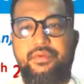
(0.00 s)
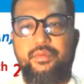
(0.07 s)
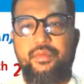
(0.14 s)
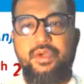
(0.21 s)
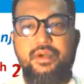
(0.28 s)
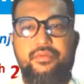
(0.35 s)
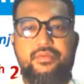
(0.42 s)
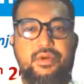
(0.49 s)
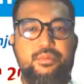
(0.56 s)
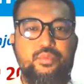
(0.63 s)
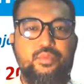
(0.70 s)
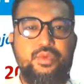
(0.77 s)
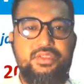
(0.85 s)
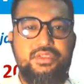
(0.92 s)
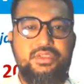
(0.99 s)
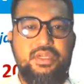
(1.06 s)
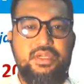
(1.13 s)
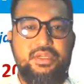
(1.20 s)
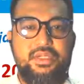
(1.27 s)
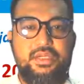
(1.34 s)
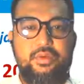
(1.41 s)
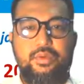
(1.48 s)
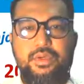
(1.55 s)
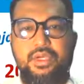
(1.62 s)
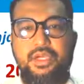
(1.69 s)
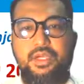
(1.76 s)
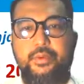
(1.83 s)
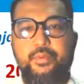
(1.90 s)
We are from Winsus Karyau,
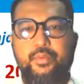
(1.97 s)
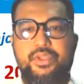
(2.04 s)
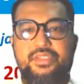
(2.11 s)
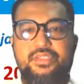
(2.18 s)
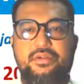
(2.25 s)
which